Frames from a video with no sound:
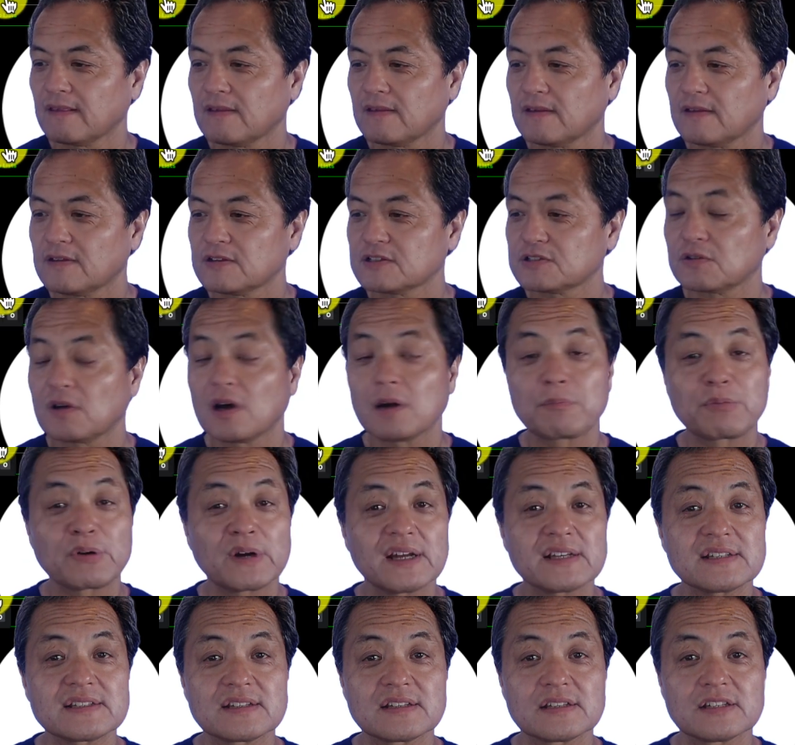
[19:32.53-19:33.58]
So I'll
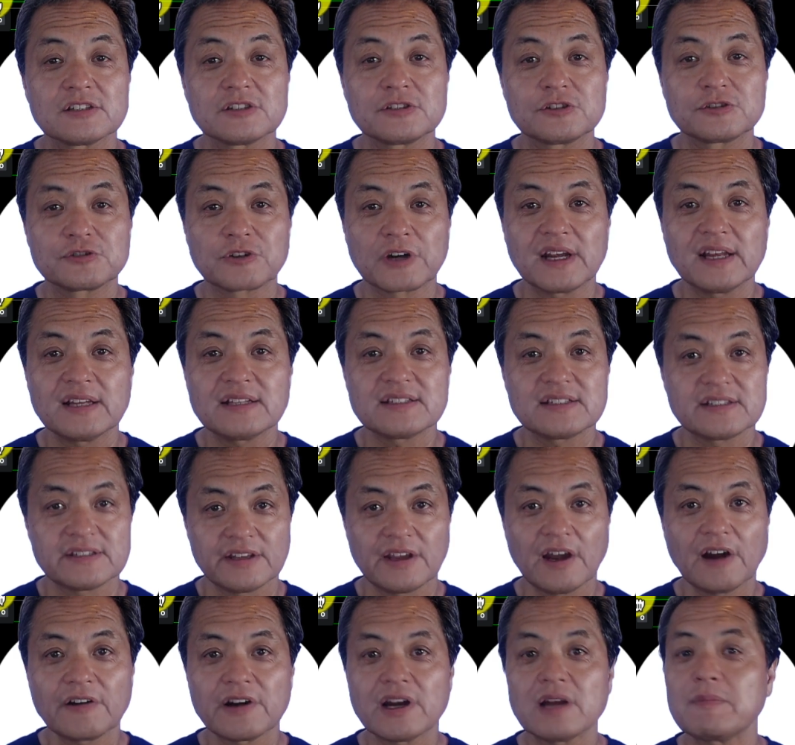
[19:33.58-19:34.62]
press Trade
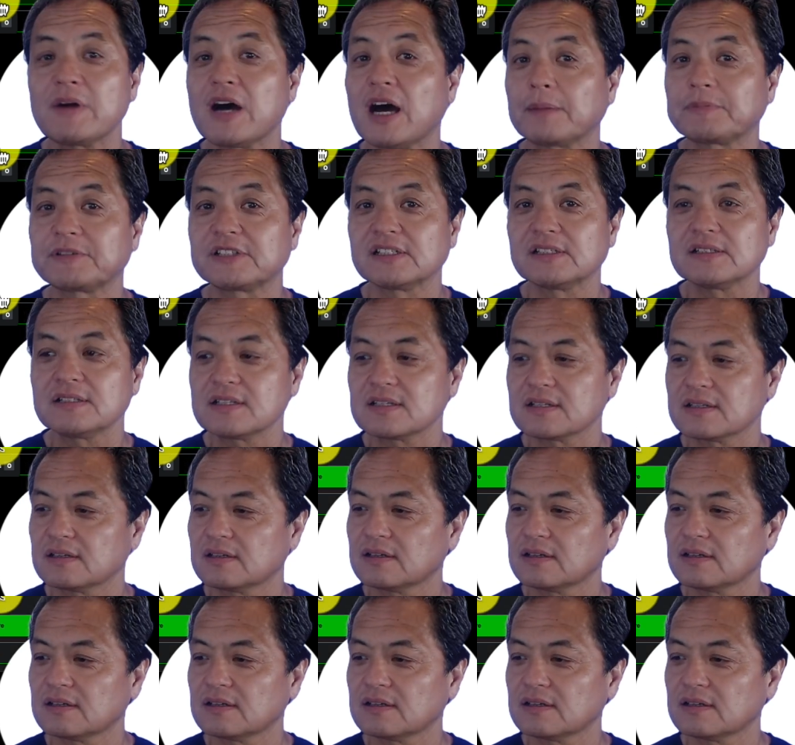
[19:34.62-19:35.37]
CRM Options,